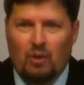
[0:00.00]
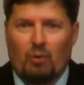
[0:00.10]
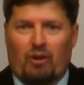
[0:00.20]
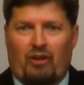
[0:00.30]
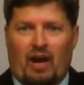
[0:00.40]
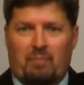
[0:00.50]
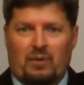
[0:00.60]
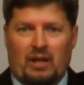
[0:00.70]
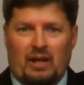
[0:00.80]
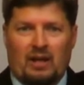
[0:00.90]
whether that
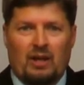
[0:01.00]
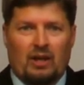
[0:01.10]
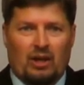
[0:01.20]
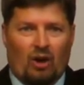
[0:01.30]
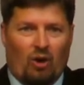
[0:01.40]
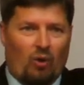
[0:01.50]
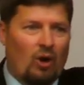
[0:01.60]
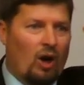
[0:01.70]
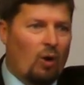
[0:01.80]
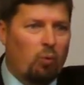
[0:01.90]
be, you know,
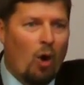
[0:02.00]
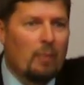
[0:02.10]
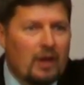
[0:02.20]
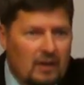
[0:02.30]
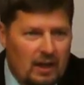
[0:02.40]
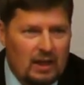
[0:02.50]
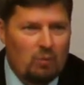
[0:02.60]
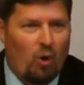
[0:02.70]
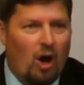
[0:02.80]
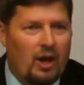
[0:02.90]
a woman that he
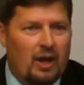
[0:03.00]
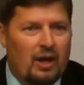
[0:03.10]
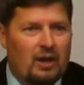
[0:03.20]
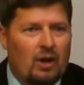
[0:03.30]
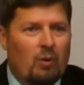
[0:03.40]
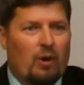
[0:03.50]
wanted,